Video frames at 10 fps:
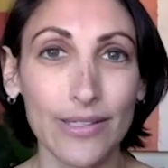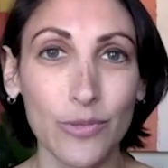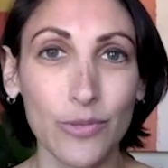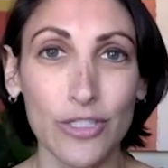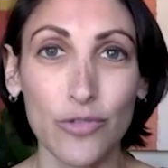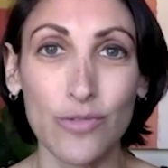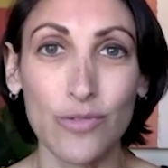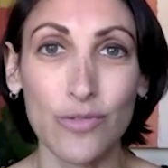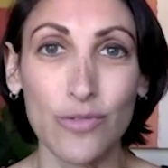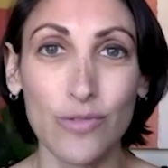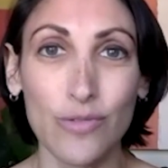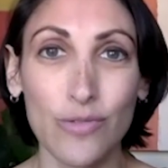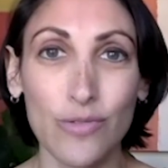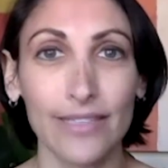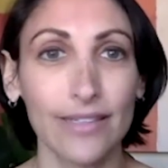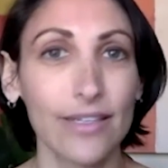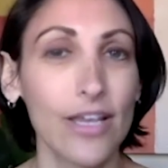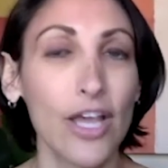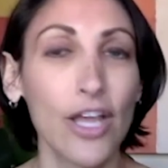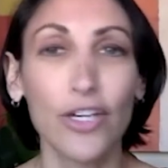This was
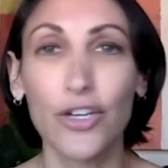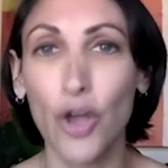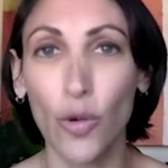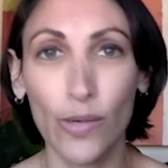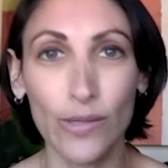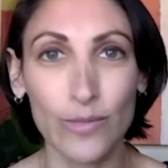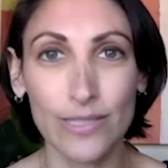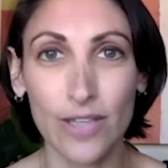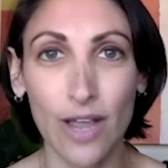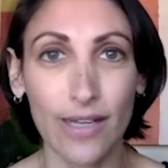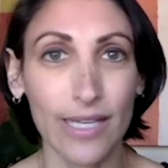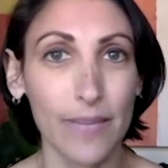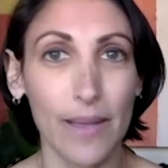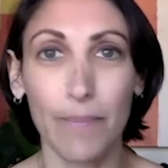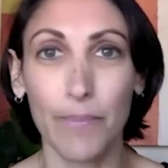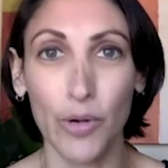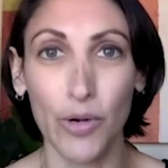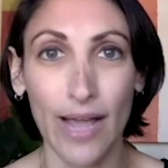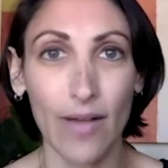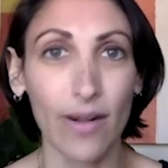2011. No one was talking
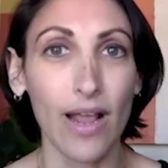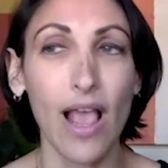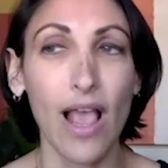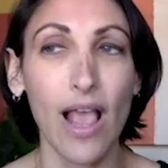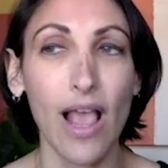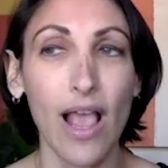about burnout.